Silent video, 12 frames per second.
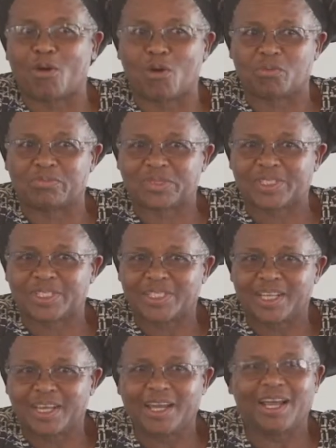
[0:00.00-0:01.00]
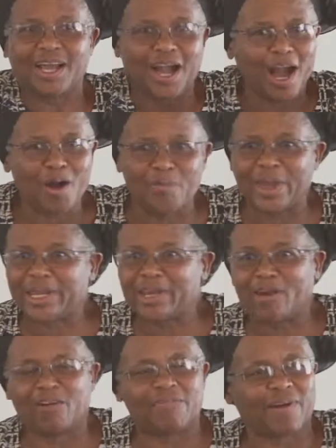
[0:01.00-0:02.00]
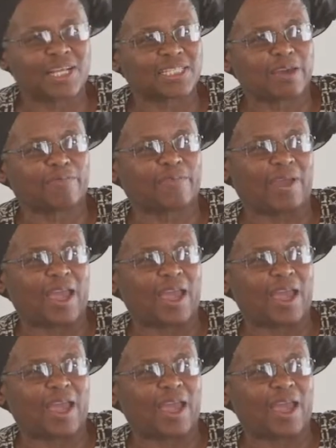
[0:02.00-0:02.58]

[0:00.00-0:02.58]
homes. How many of us have